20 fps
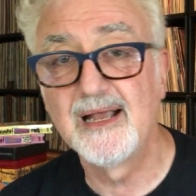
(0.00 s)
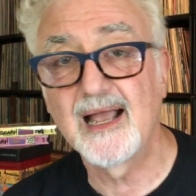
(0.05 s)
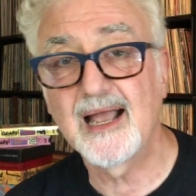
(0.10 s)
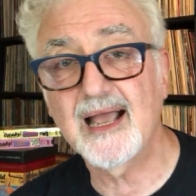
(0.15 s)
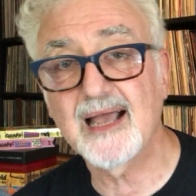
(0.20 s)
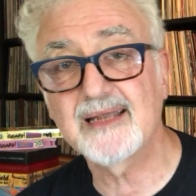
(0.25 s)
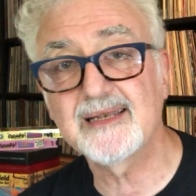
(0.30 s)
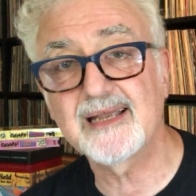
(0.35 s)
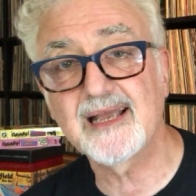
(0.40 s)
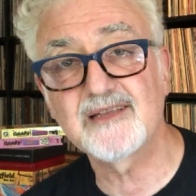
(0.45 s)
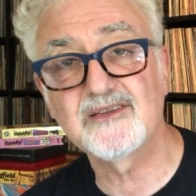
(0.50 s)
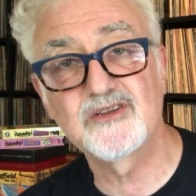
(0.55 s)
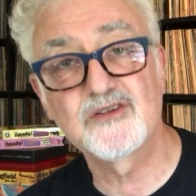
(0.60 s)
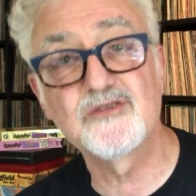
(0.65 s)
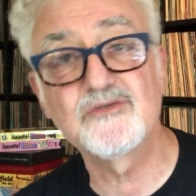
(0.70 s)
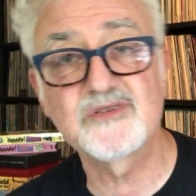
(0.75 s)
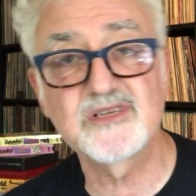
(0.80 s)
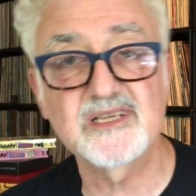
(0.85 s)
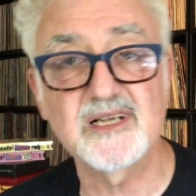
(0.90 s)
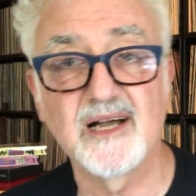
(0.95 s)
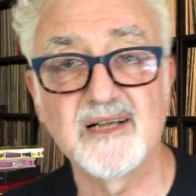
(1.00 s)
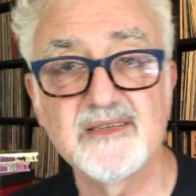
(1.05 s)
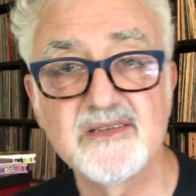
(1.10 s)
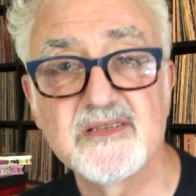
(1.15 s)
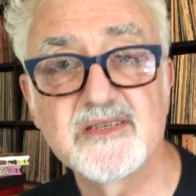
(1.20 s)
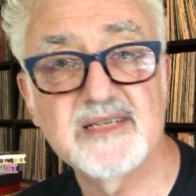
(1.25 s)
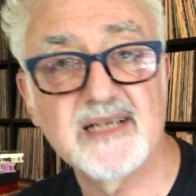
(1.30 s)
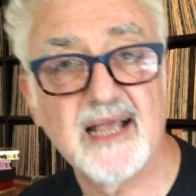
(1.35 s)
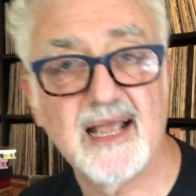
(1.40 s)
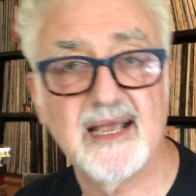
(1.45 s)
and they had 2
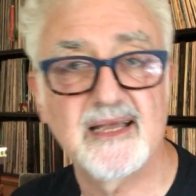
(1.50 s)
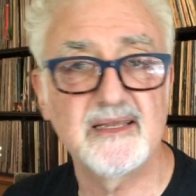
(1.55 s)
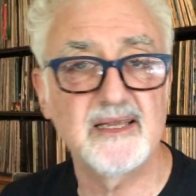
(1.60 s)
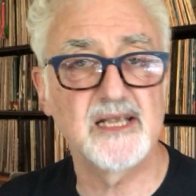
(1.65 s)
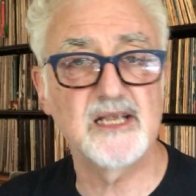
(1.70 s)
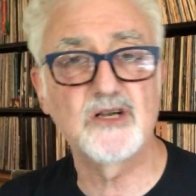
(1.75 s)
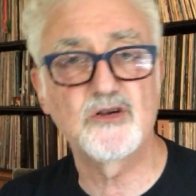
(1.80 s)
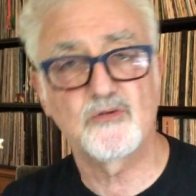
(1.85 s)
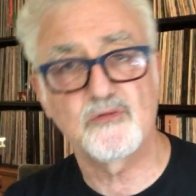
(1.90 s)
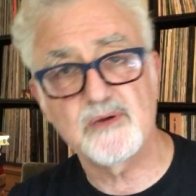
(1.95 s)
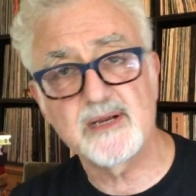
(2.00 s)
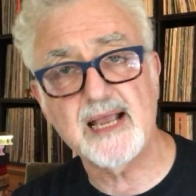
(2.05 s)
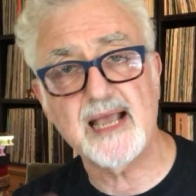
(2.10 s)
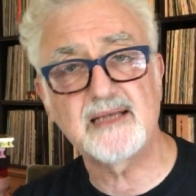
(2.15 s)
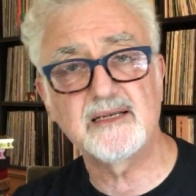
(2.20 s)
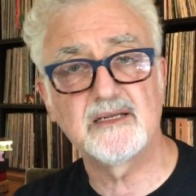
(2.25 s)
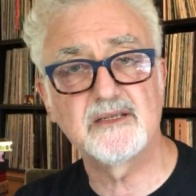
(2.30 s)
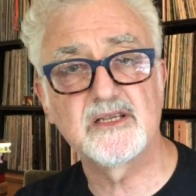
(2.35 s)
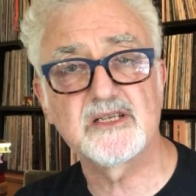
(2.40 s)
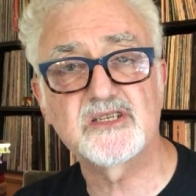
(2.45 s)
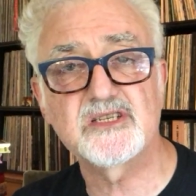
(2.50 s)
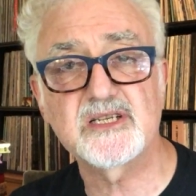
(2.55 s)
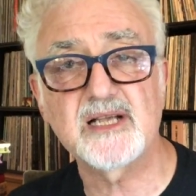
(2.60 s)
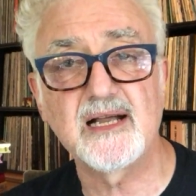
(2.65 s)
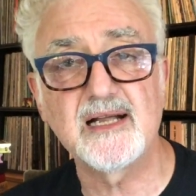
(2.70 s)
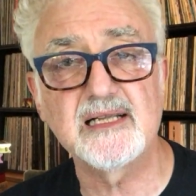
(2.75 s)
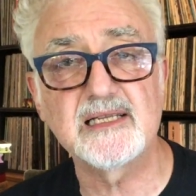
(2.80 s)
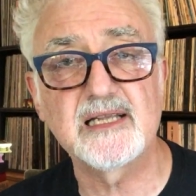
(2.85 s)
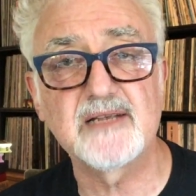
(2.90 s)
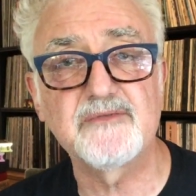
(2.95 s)
sons. And he created this
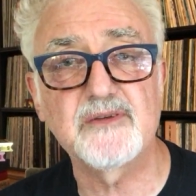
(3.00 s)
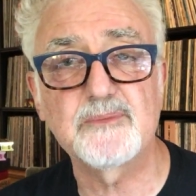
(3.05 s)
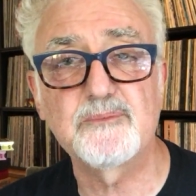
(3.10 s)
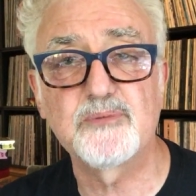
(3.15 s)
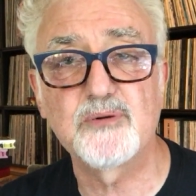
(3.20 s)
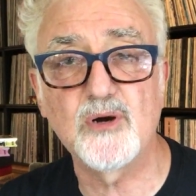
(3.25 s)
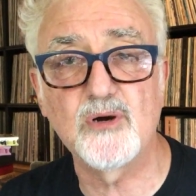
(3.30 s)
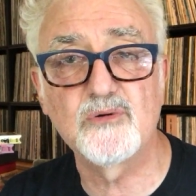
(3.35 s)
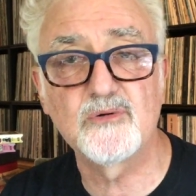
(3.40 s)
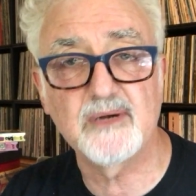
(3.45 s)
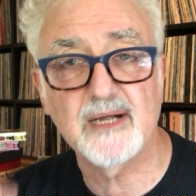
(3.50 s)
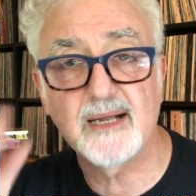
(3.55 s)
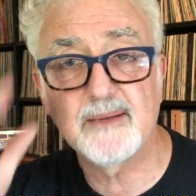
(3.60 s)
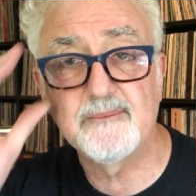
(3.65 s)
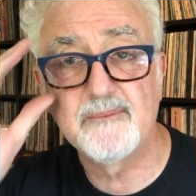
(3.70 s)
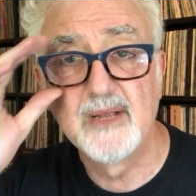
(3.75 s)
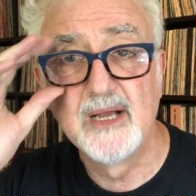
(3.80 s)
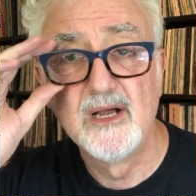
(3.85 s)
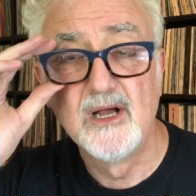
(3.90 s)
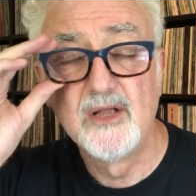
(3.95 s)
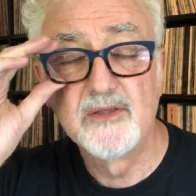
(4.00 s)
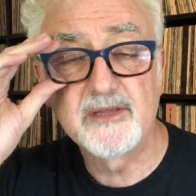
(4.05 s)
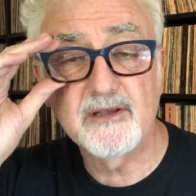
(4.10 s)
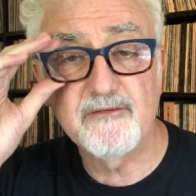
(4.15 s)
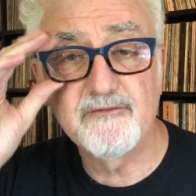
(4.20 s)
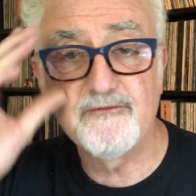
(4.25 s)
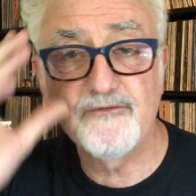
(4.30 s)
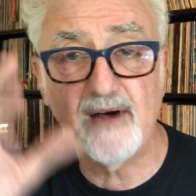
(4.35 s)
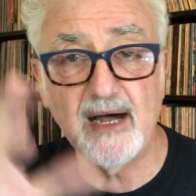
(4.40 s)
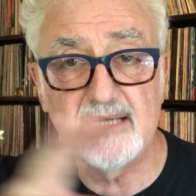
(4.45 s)
scientific program to
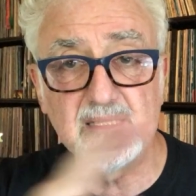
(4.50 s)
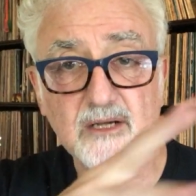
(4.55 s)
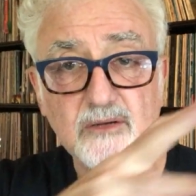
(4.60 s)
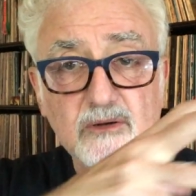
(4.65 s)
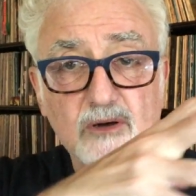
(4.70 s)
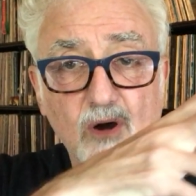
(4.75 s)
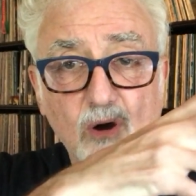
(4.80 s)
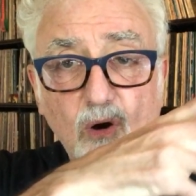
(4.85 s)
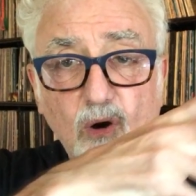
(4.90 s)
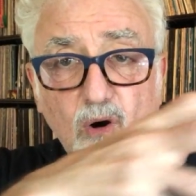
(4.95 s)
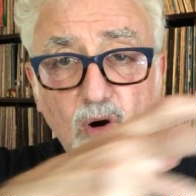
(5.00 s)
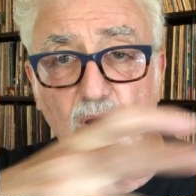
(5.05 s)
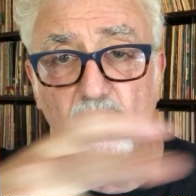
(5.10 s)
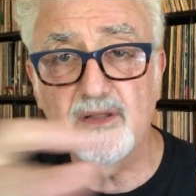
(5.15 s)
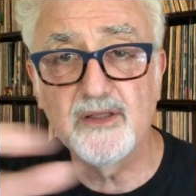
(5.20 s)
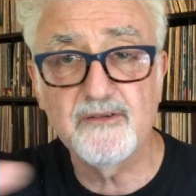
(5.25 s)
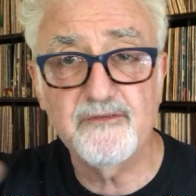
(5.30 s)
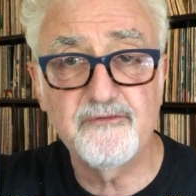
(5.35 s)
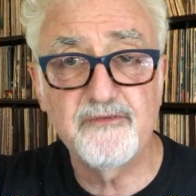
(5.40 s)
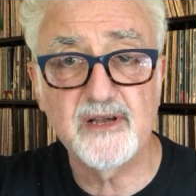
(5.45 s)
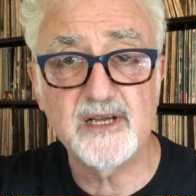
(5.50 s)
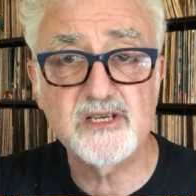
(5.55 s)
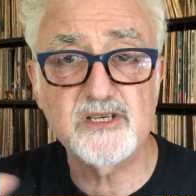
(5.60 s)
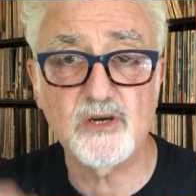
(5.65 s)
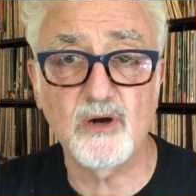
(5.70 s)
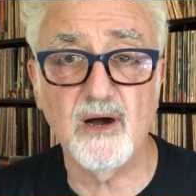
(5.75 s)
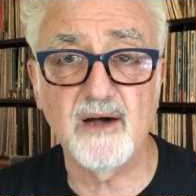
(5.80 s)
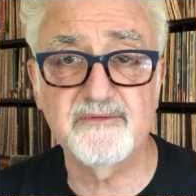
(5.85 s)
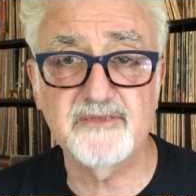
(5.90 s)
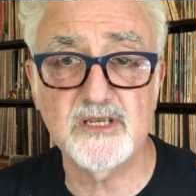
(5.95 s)
follow all the fish
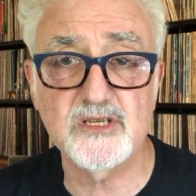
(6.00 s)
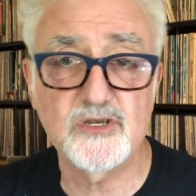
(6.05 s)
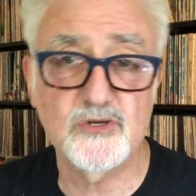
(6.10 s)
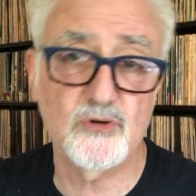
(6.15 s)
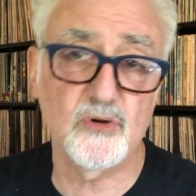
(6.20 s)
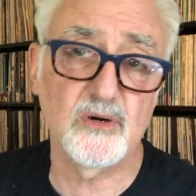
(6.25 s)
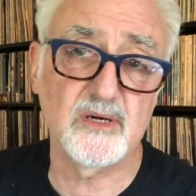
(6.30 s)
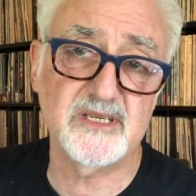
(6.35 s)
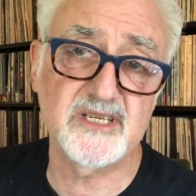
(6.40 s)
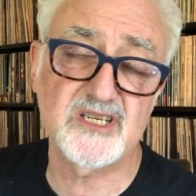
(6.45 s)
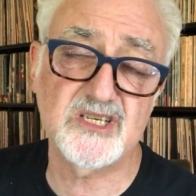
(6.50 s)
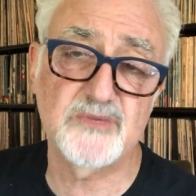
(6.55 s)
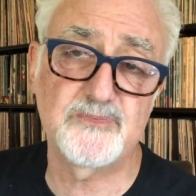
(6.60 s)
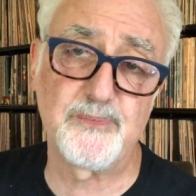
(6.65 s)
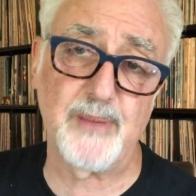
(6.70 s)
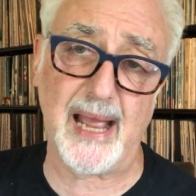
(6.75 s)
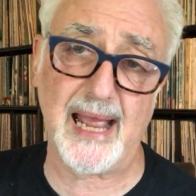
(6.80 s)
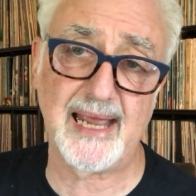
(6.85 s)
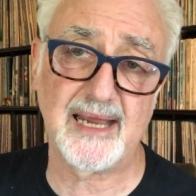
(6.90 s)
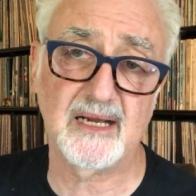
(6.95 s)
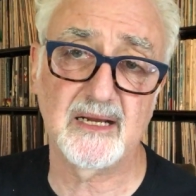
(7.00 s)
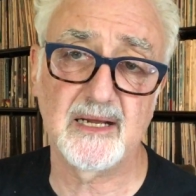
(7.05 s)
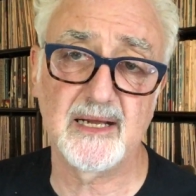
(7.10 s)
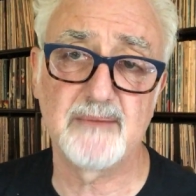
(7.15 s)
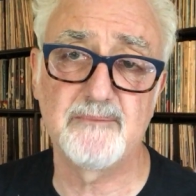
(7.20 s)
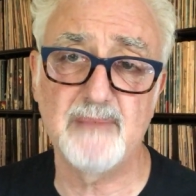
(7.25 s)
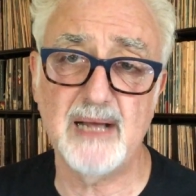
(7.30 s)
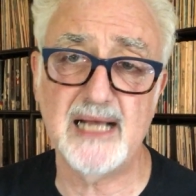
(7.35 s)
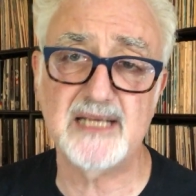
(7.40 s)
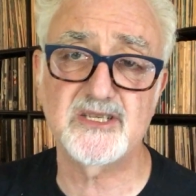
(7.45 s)
off the Georges Bank
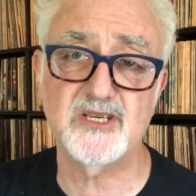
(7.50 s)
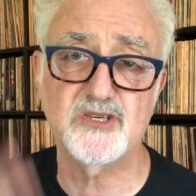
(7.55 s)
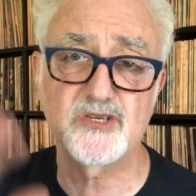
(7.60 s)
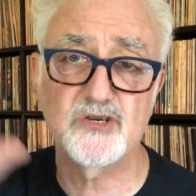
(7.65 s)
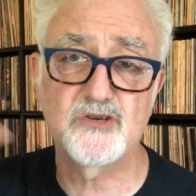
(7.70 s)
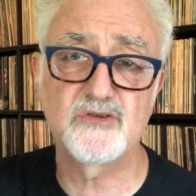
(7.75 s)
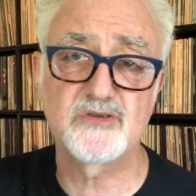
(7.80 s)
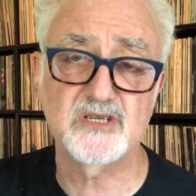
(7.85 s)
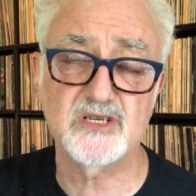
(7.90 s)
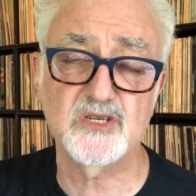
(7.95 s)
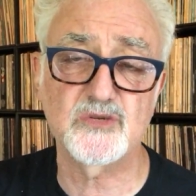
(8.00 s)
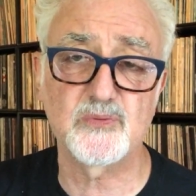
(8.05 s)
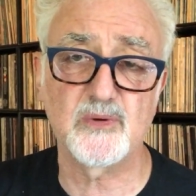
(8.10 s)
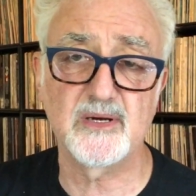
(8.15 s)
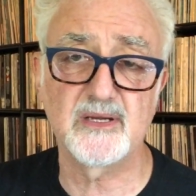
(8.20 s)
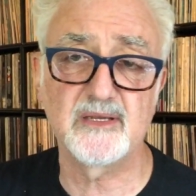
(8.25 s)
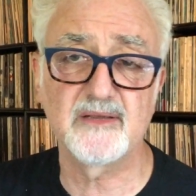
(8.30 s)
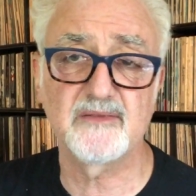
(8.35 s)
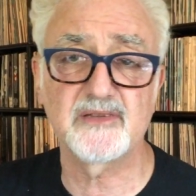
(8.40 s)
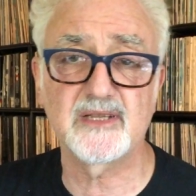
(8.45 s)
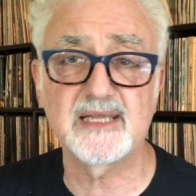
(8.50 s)
in Massachusetts, where he lived.